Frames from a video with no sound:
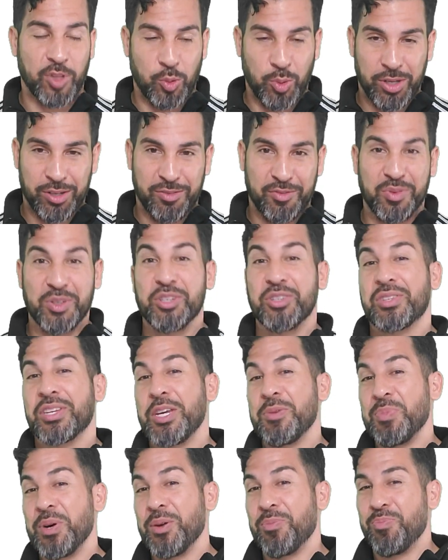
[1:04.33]
Well, if you just
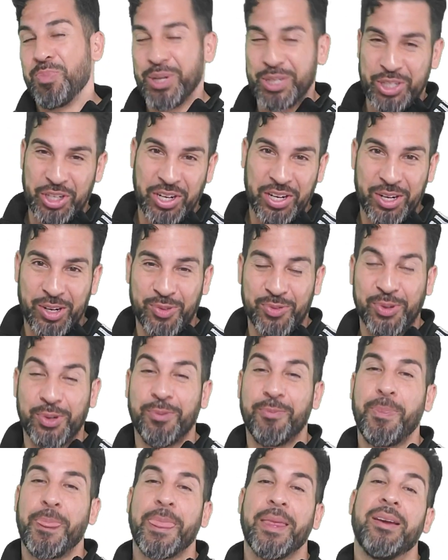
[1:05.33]
keep on pushing it
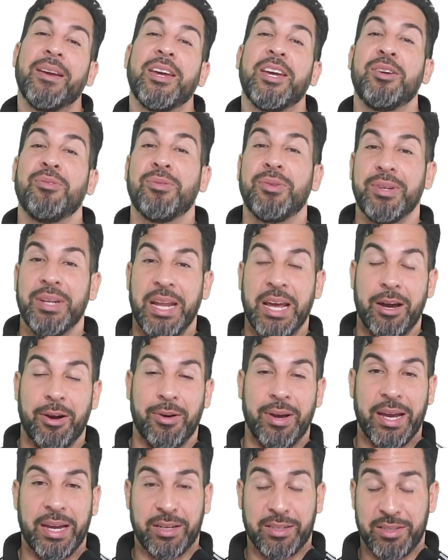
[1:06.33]
over, it will
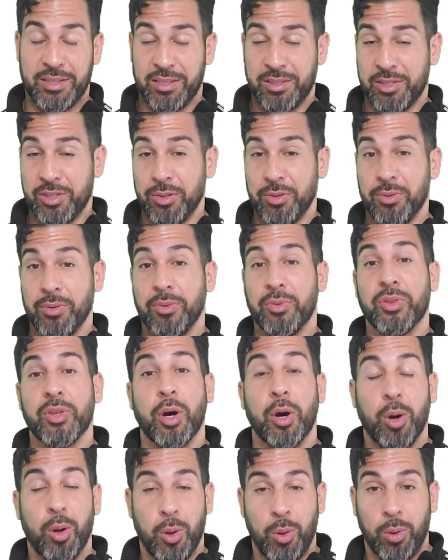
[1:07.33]
now access you the
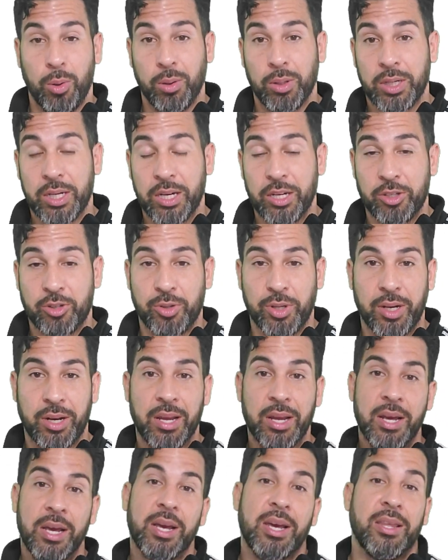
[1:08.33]
whole country.
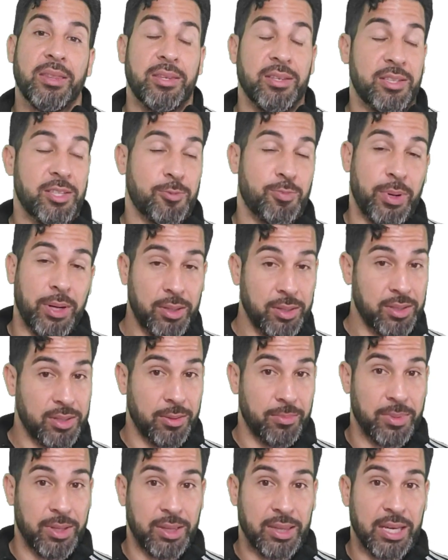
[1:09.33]
This is probably
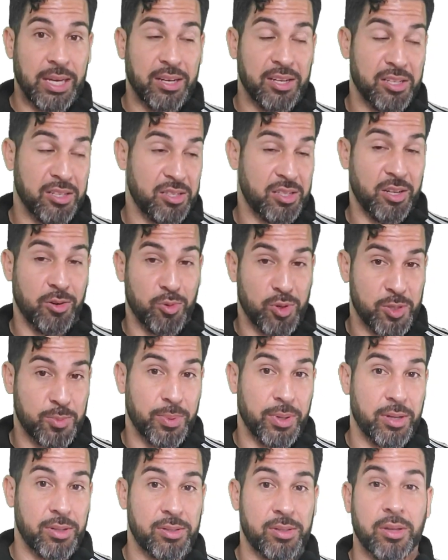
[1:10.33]
something that is a
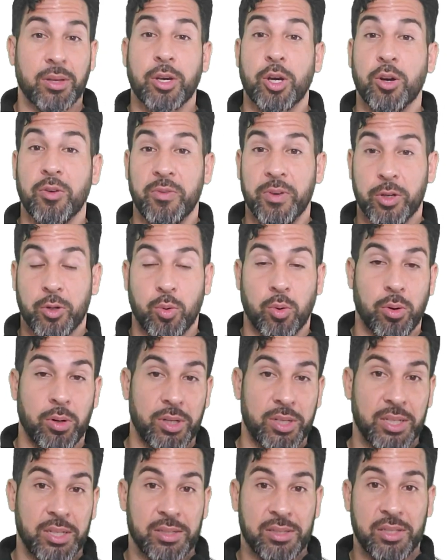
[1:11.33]
response to the COVID
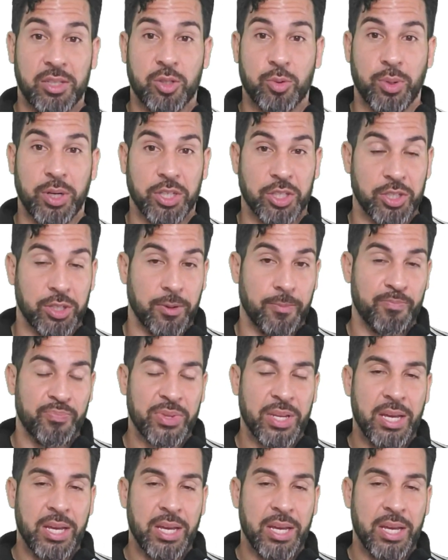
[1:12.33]
quarantine situation.